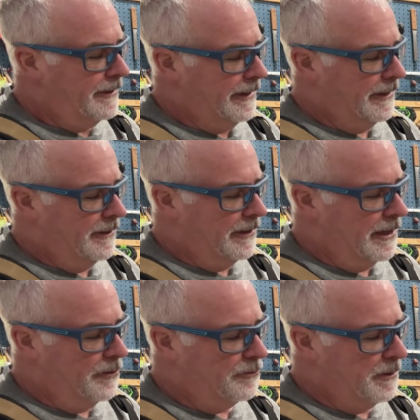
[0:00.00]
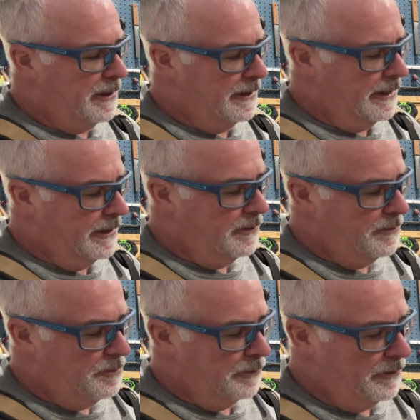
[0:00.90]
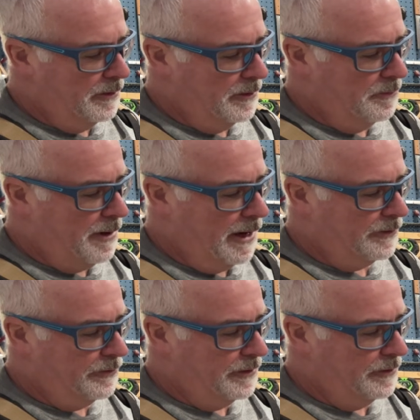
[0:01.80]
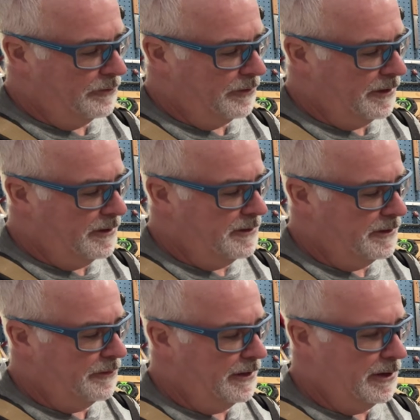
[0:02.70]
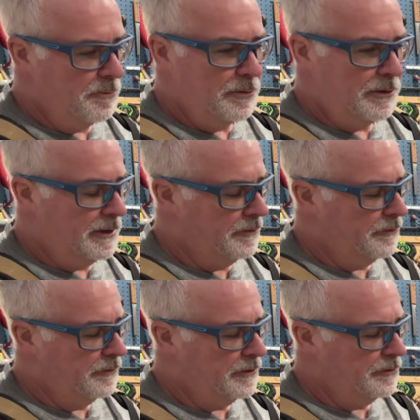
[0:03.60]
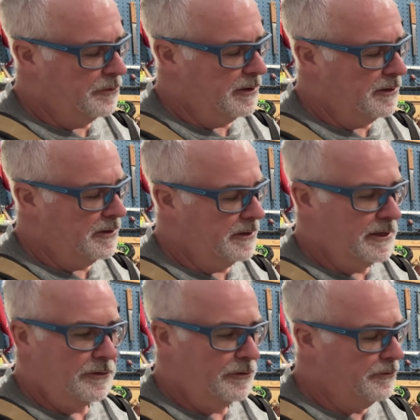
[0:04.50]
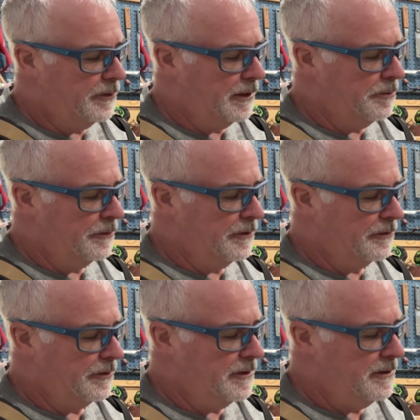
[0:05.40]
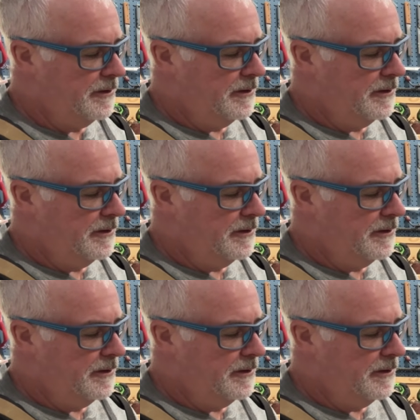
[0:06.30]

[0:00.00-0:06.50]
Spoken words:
Yeah, it allows me again to put the epoxy inside, and then I'll put in 5200 adhesive when I put this in.